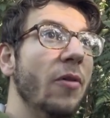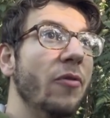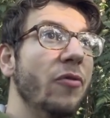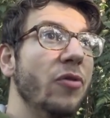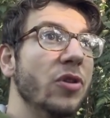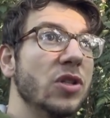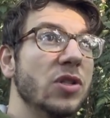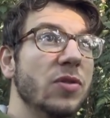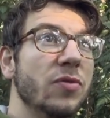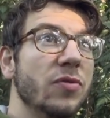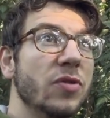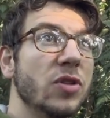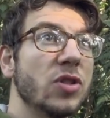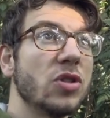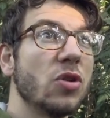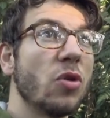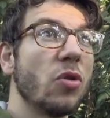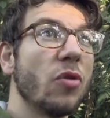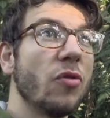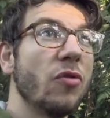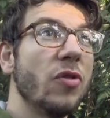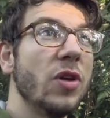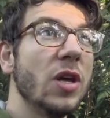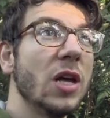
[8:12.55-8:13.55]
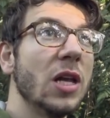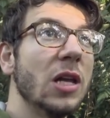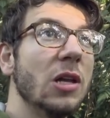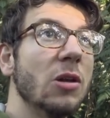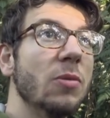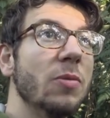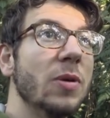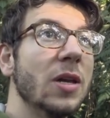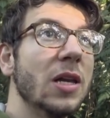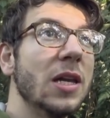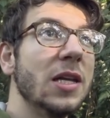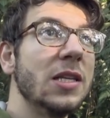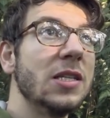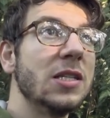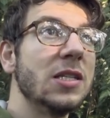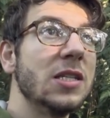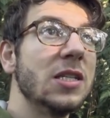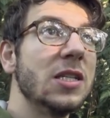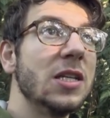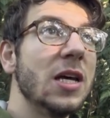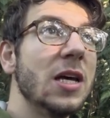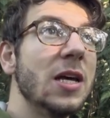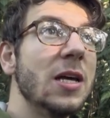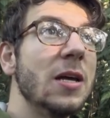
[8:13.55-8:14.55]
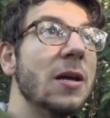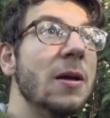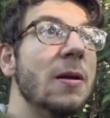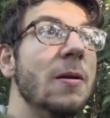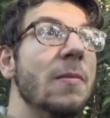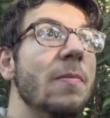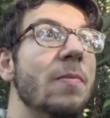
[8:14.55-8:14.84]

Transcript: For some photography a little bit later today.